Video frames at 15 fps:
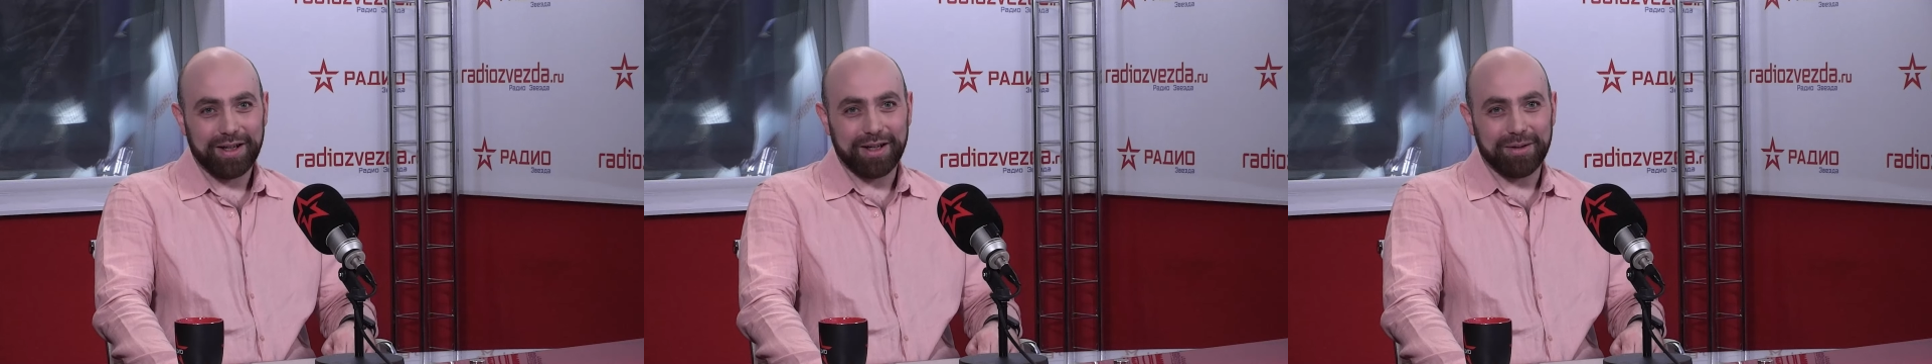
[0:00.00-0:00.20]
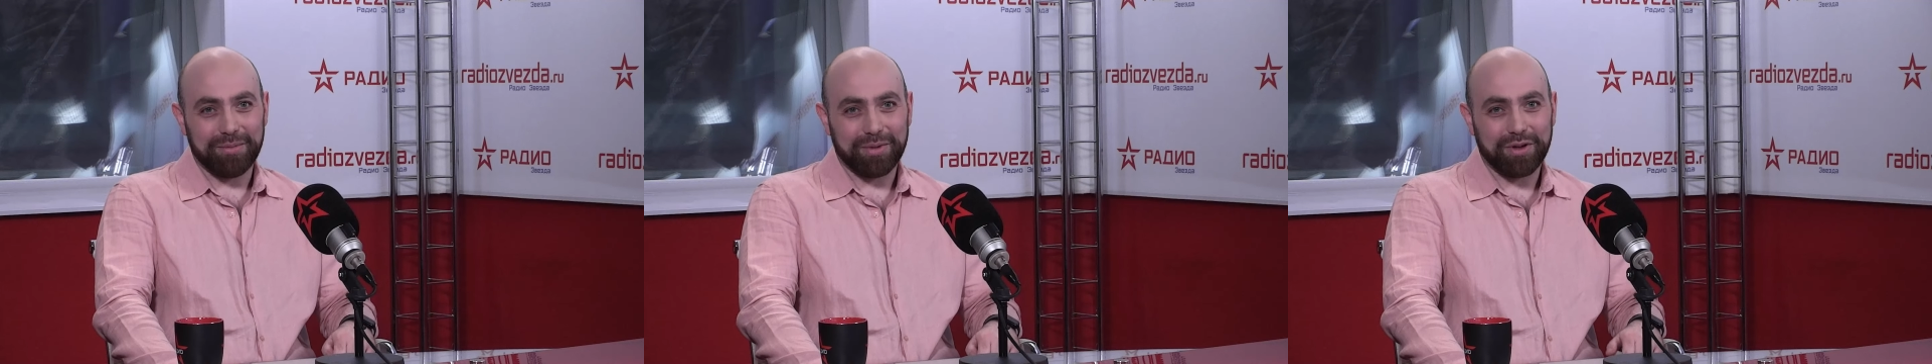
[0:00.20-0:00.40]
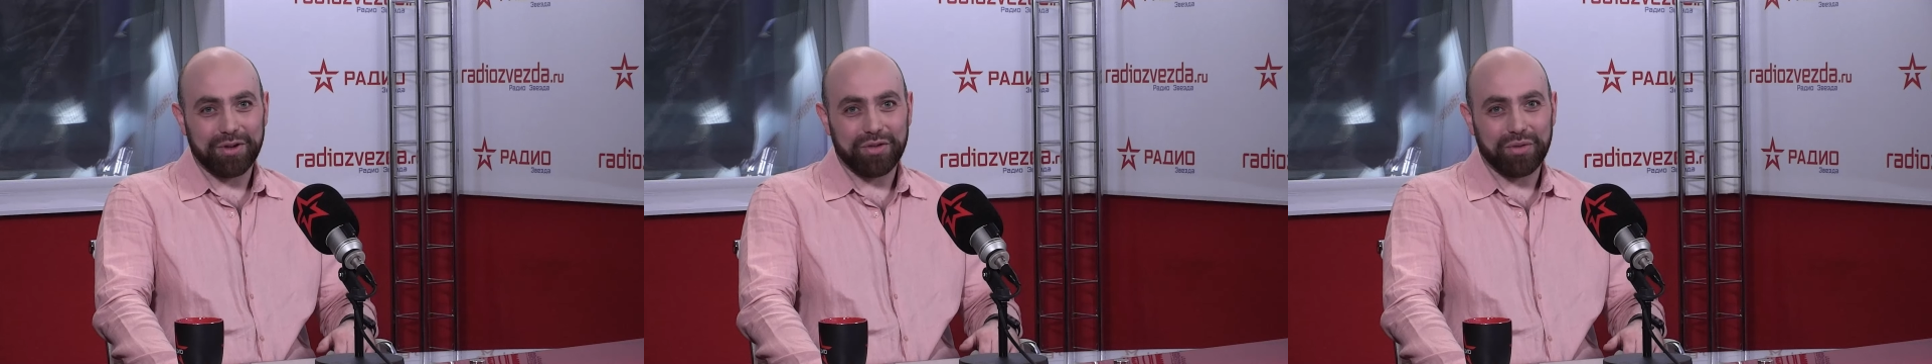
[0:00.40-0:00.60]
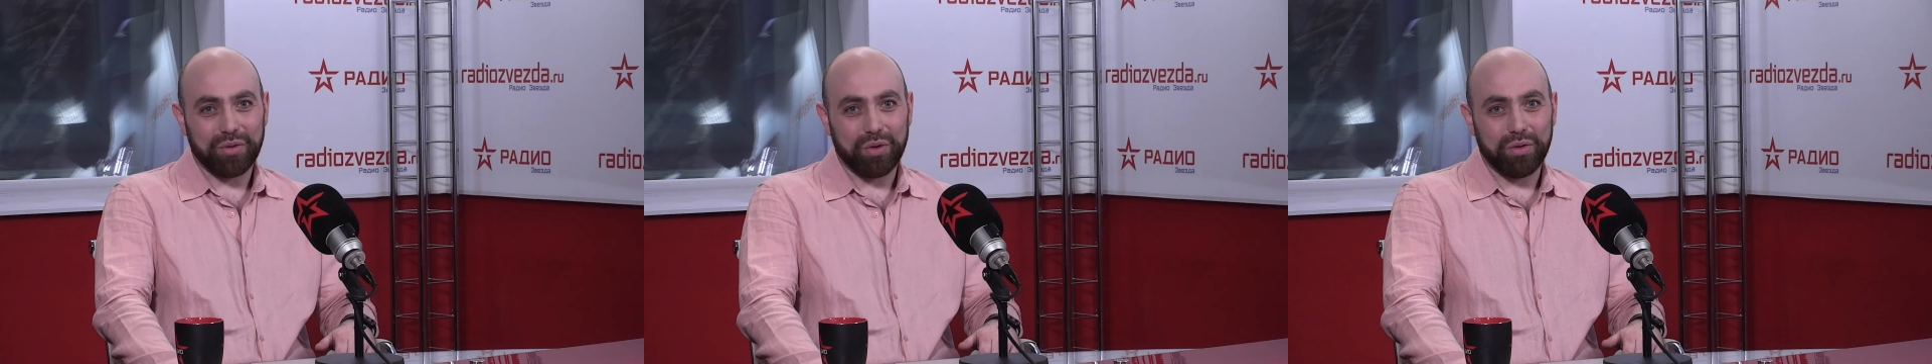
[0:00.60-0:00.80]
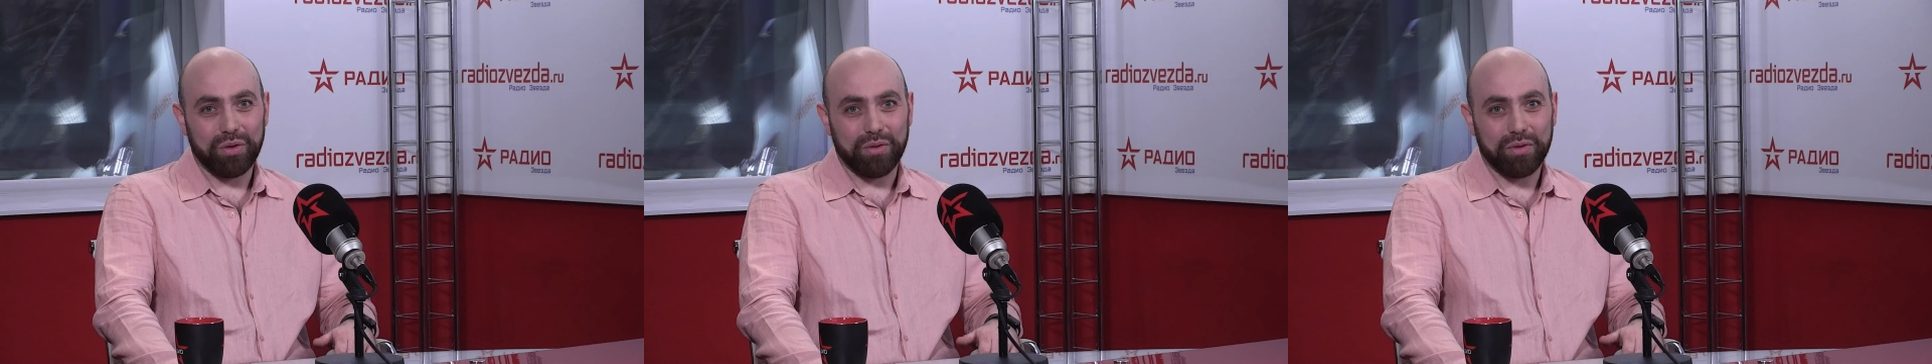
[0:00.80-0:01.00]
Because
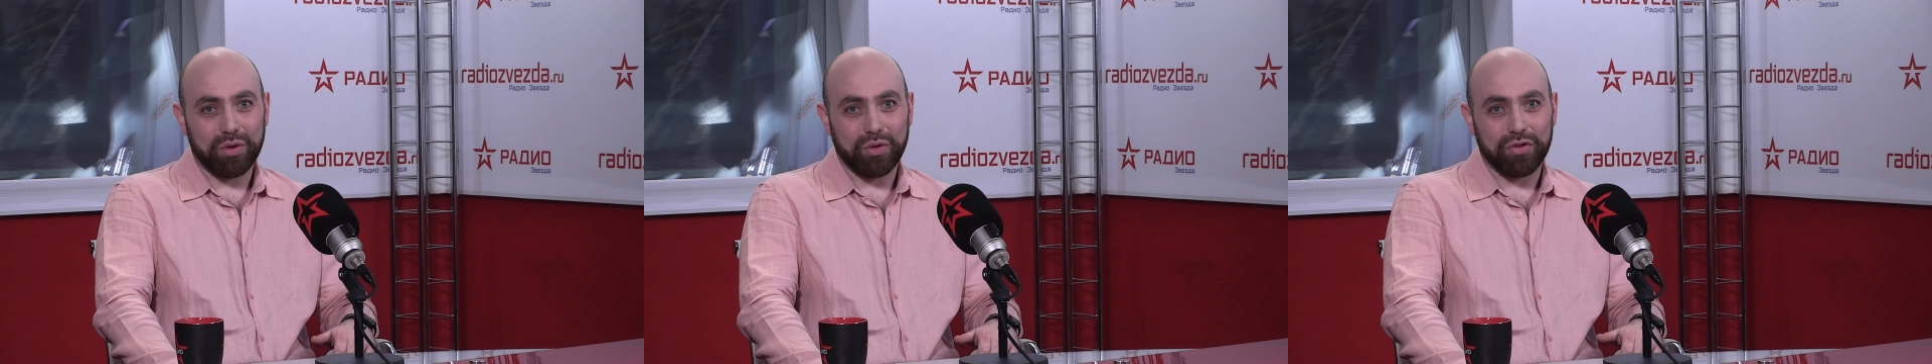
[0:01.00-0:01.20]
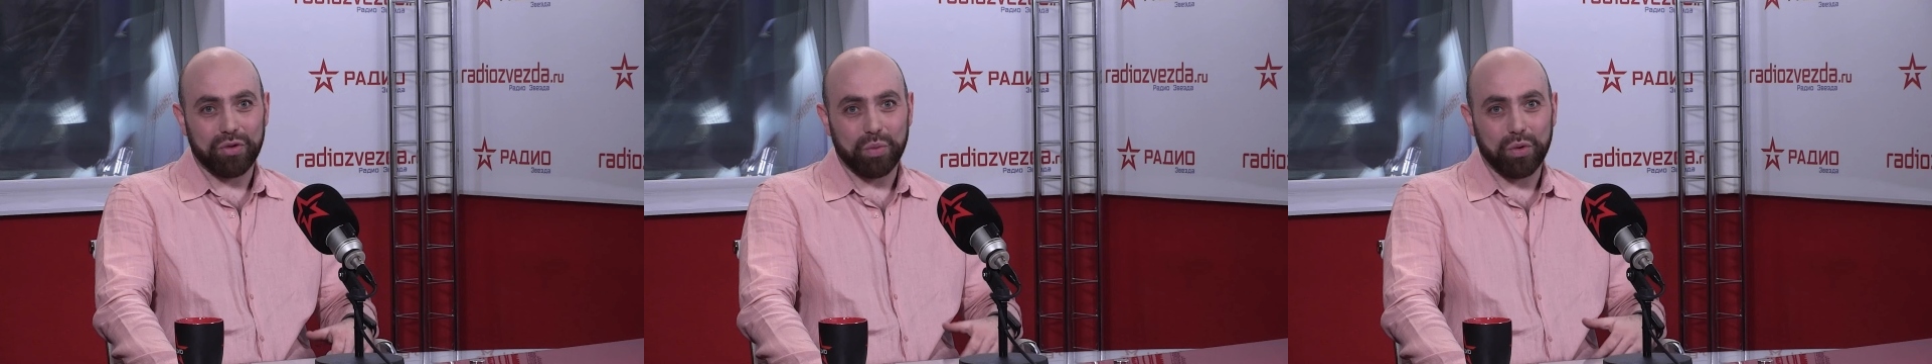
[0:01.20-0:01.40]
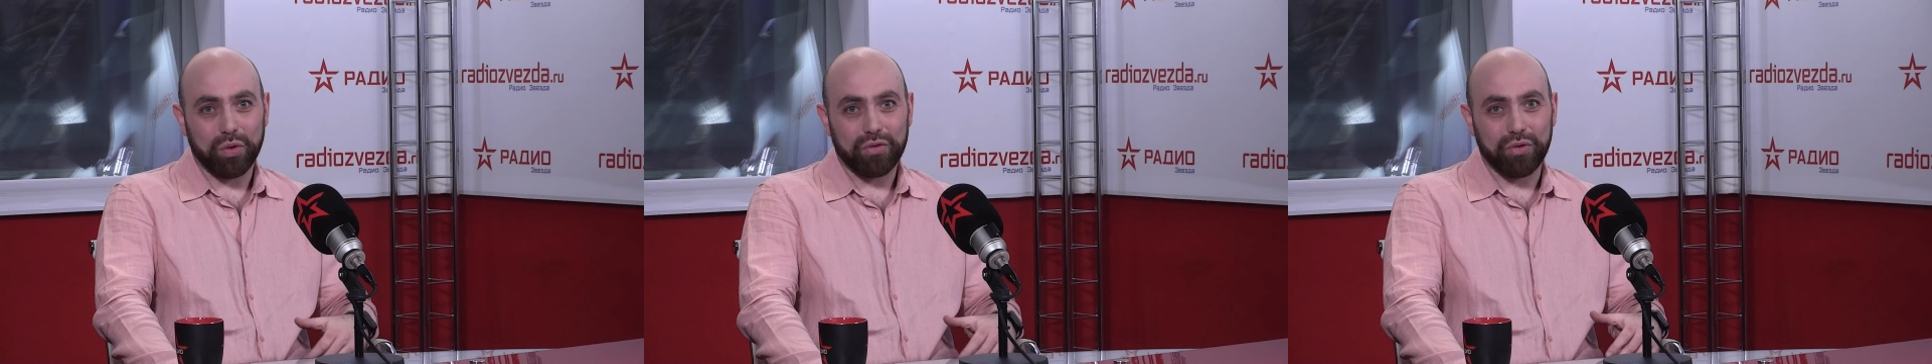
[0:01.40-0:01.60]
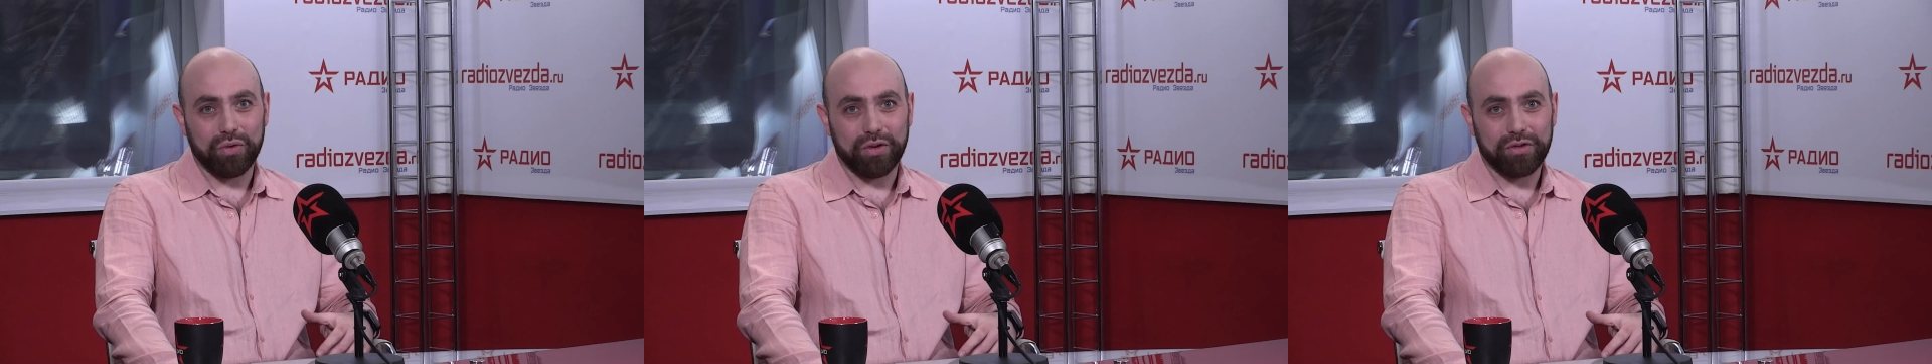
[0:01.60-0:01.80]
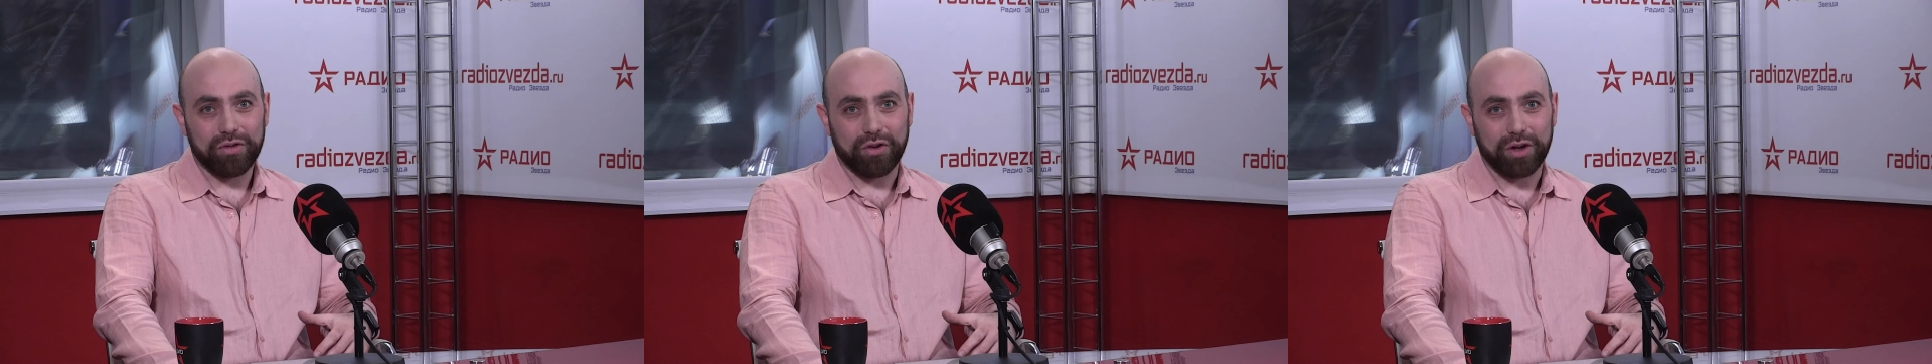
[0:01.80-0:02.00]
of course you walk
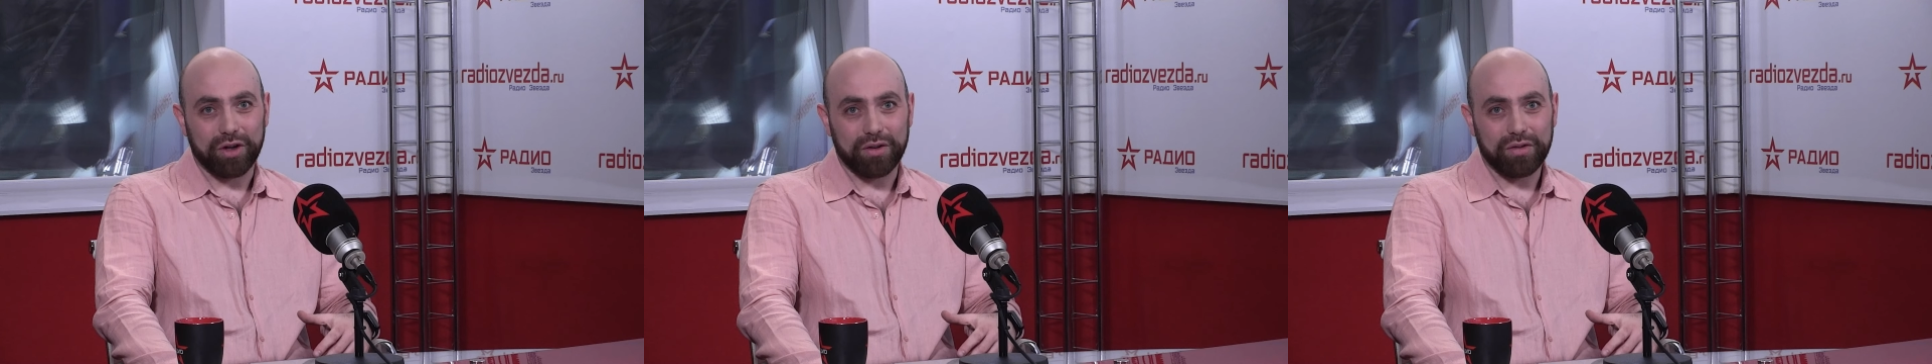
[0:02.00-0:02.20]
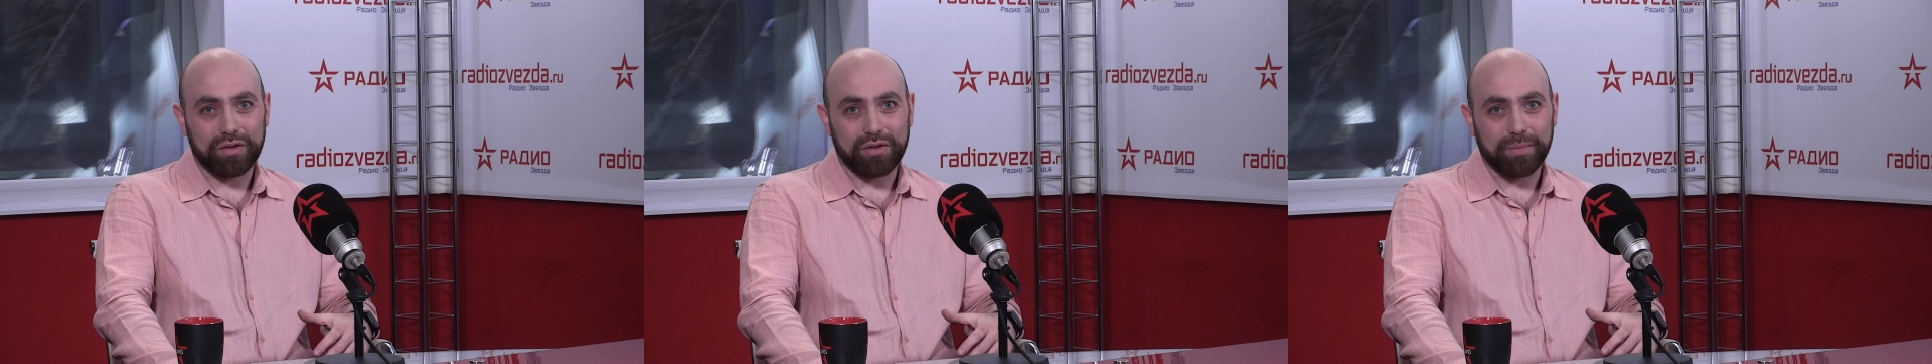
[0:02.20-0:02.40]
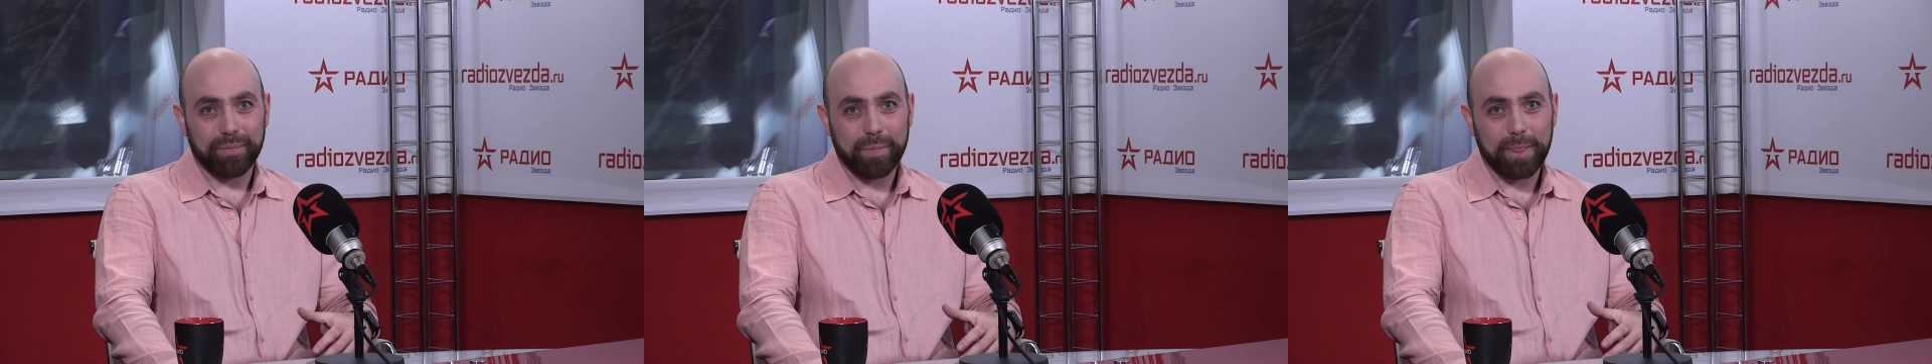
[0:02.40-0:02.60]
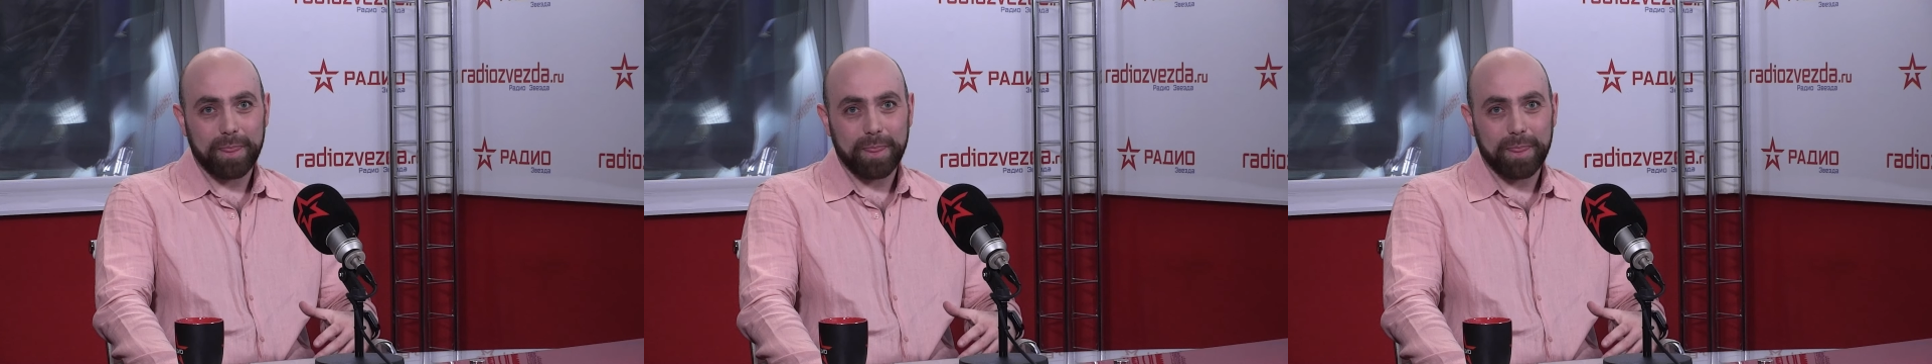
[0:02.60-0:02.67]
through these streets,